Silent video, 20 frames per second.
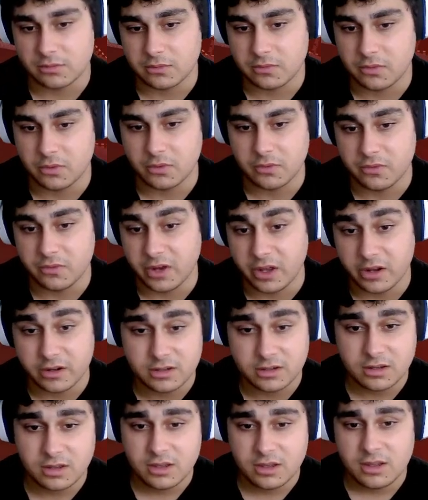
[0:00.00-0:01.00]
for fun.
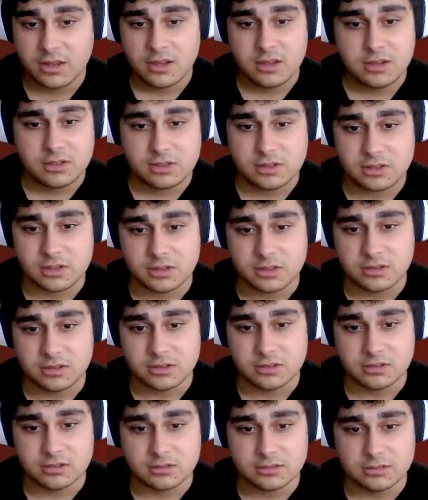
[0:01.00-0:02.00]

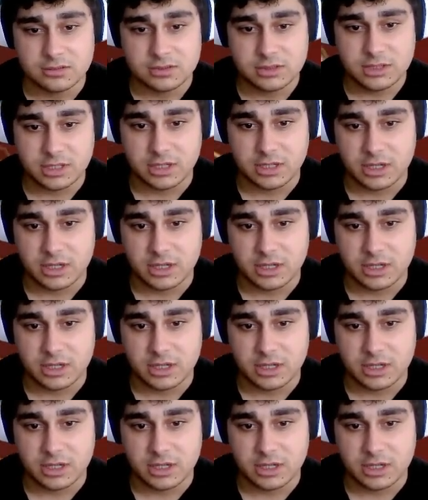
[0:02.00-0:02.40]
So yeah,